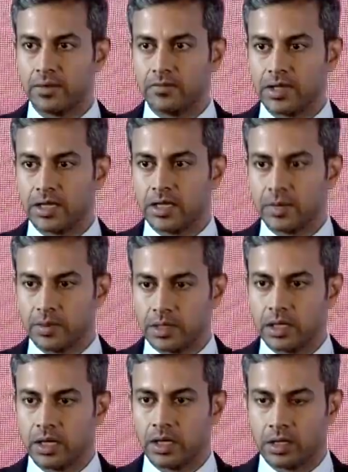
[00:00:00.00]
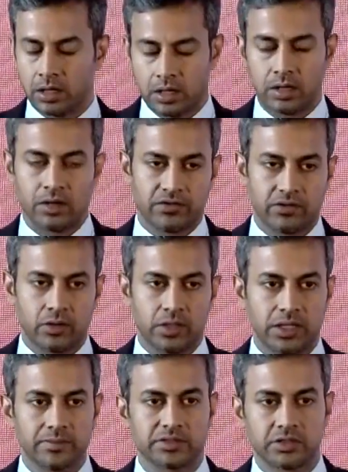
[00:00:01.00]
A lot of
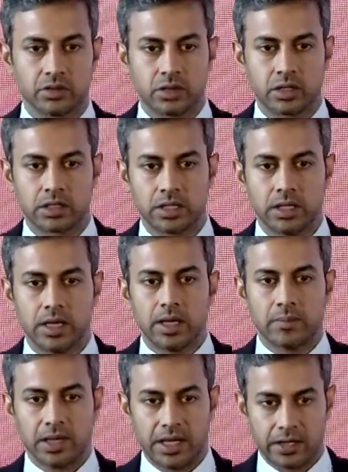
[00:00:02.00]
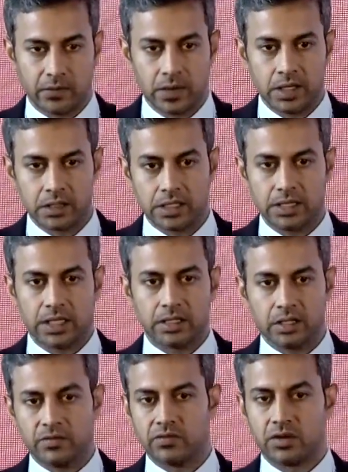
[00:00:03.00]
OEMs do not pay advance, and
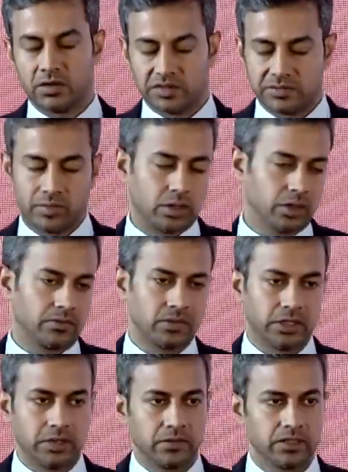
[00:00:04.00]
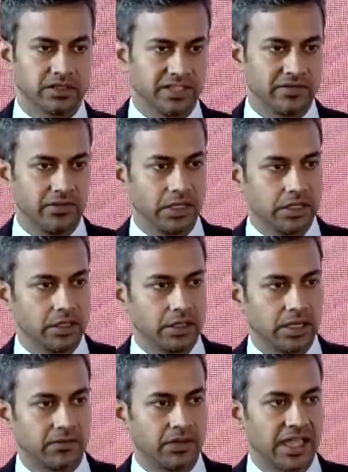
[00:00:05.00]
then of course, because of the reworks and failures
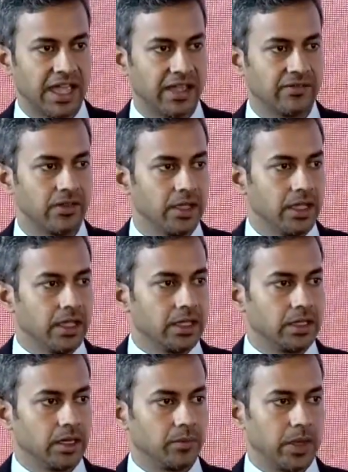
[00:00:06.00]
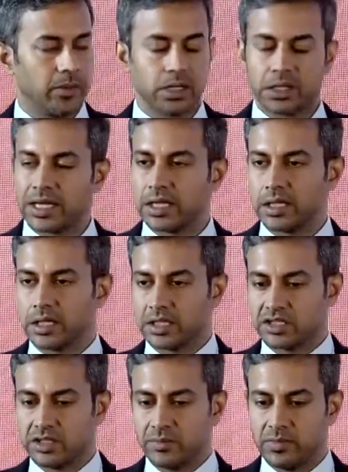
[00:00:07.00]
that we have, the payment cycle is
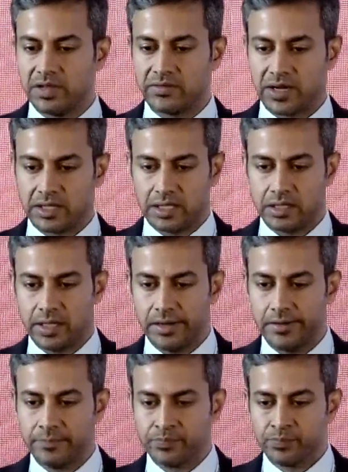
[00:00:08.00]
extremely affected there.